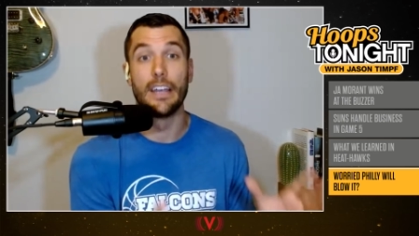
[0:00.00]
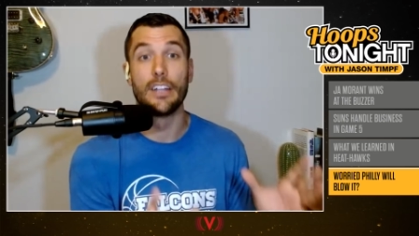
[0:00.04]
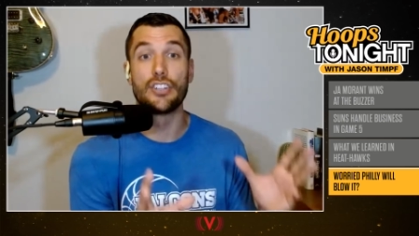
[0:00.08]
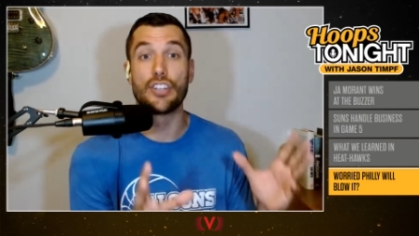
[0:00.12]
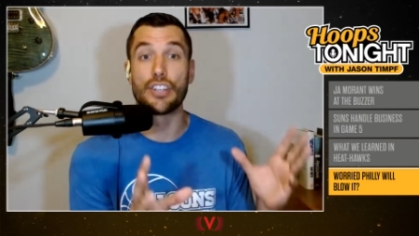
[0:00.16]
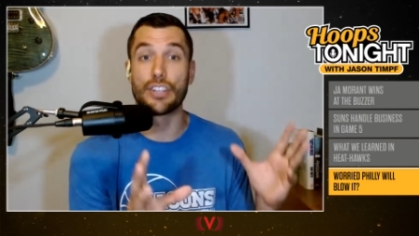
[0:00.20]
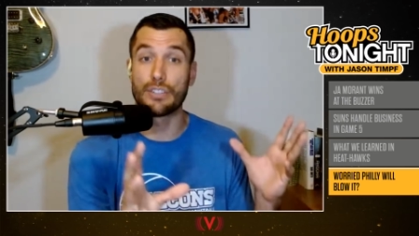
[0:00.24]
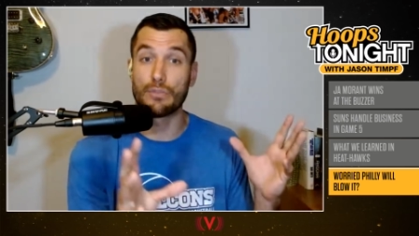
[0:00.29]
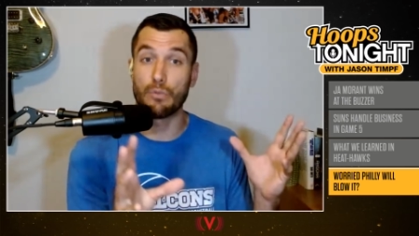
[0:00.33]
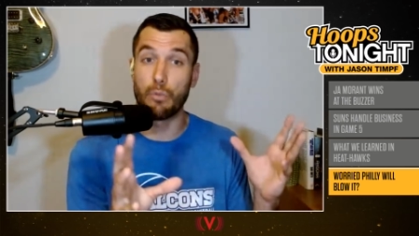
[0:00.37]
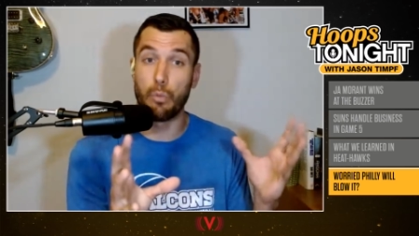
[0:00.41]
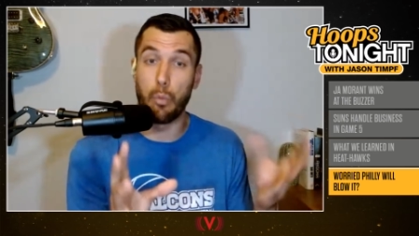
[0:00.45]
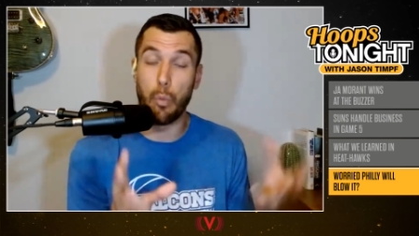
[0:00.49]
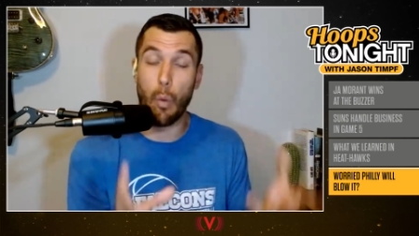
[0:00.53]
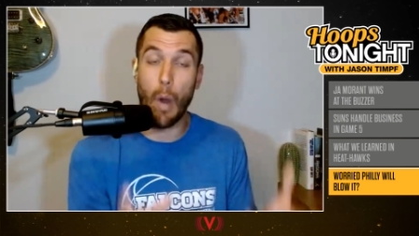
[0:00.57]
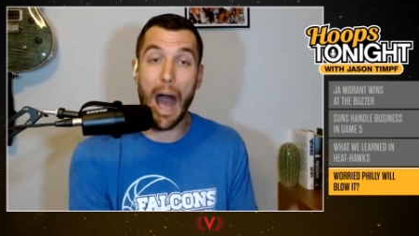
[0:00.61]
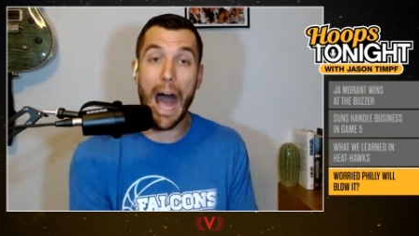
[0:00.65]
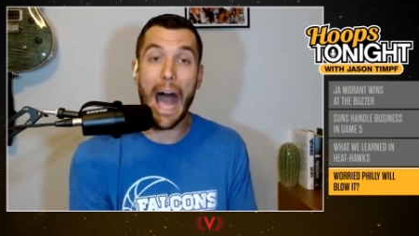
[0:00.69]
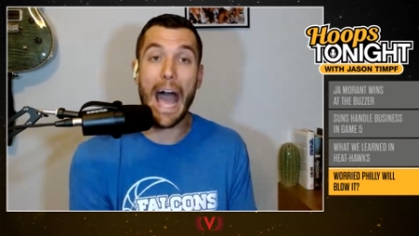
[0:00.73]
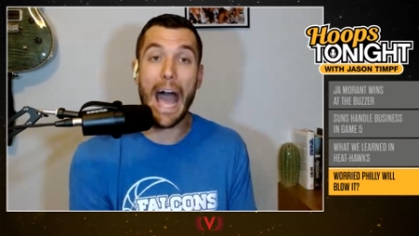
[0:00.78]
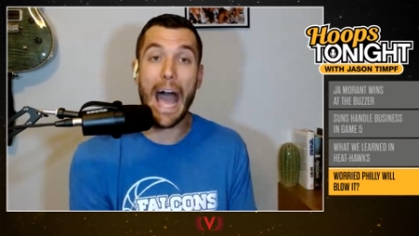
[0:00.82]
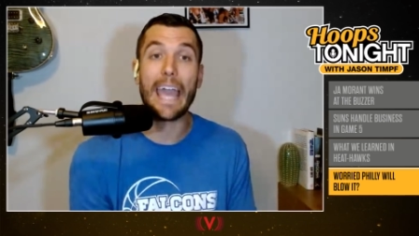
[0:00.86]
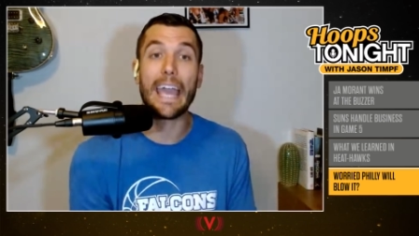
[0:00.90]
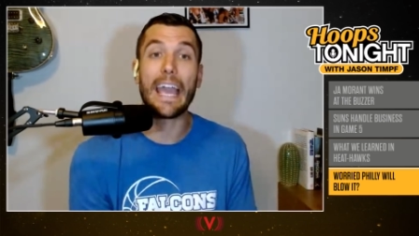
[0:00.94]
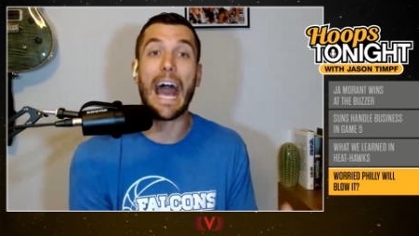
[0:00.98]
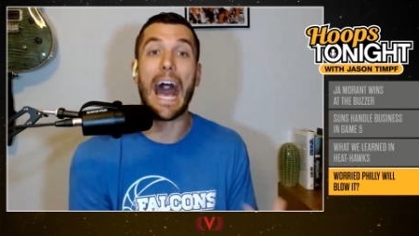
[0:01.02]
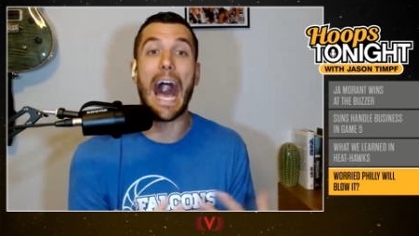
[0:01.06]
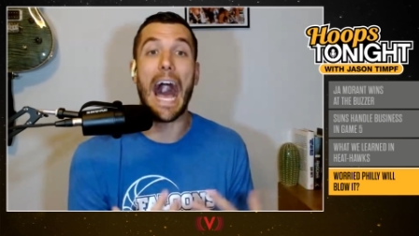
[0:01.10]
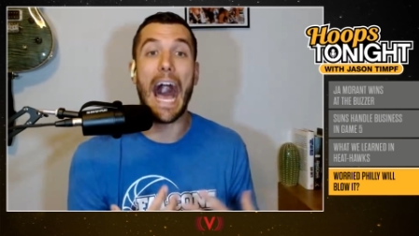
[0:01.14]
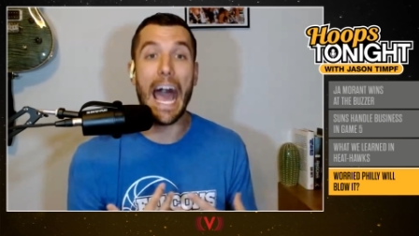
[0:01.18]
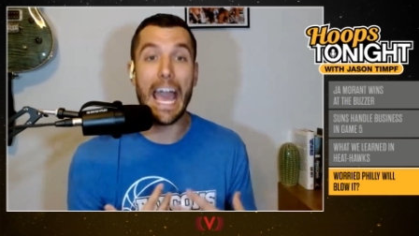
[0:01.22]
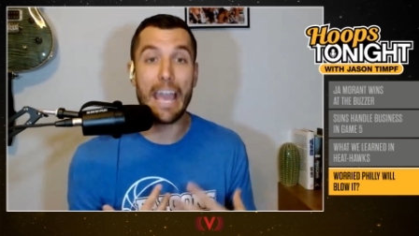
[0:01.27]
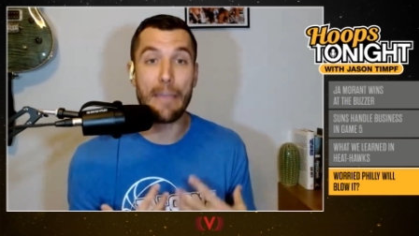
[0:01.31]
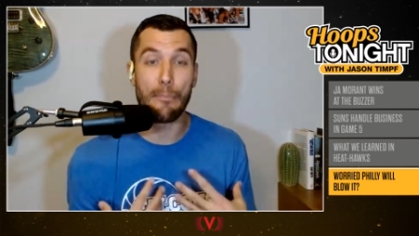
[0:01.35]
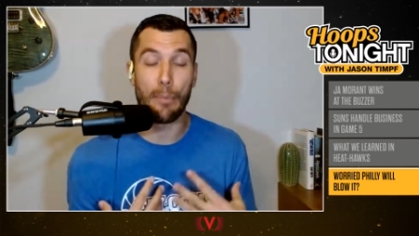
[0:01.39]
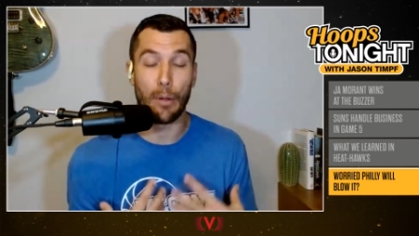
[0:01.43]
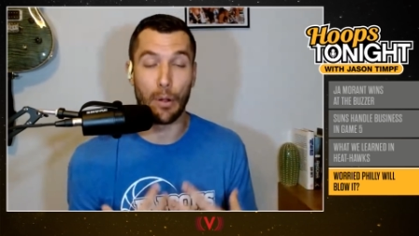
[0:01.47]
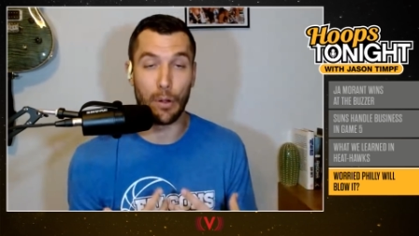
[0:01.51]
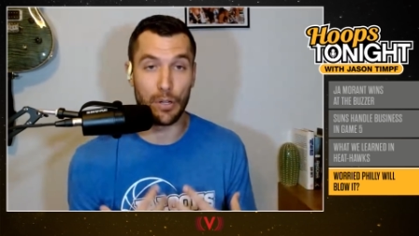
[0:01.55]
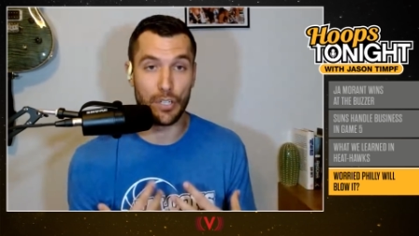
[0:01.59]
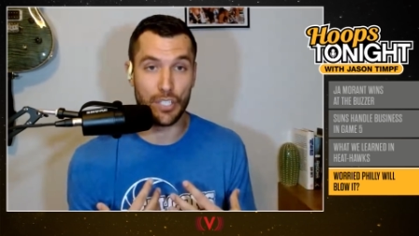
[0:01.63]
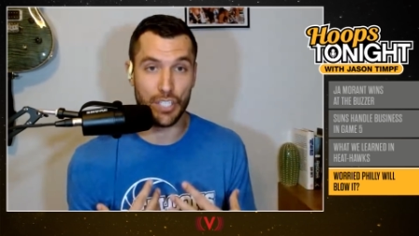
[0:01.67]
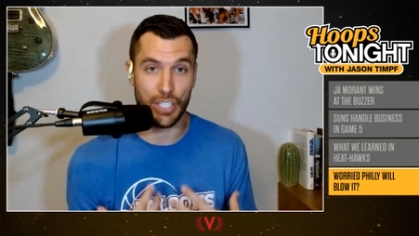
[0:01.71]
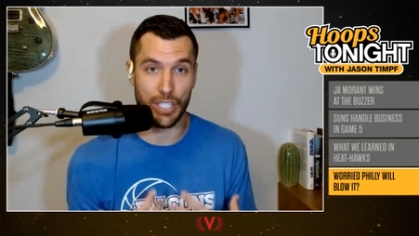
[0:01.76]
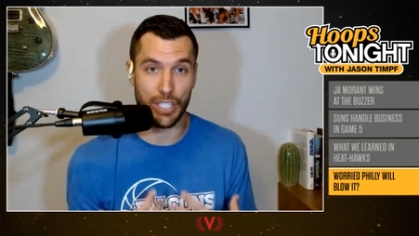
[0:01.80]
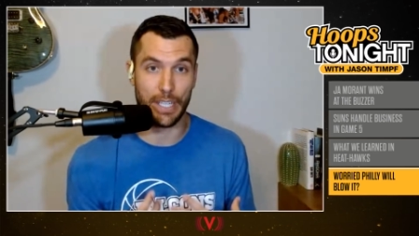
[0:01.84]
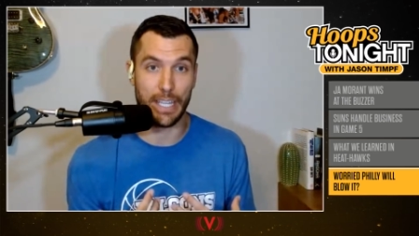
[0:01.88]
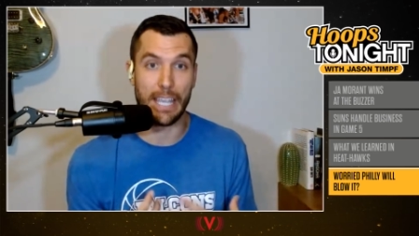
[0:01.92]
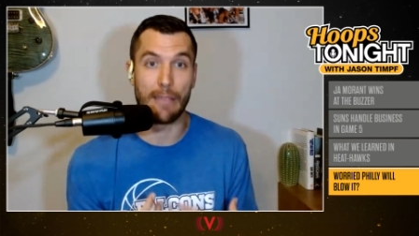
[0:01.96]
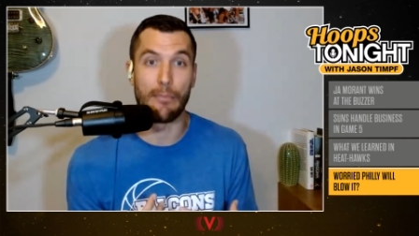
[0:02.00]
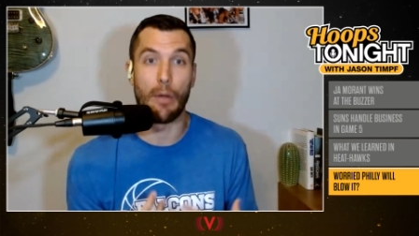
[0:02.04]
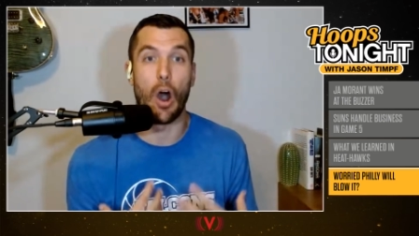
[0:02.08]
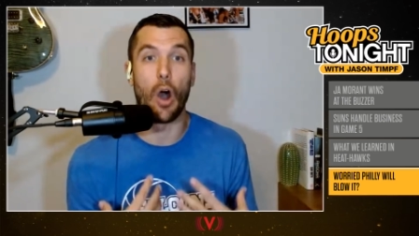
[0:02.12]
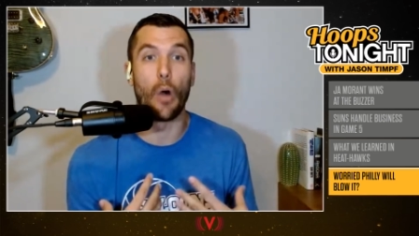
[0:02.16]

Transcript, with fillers: Just why I personally am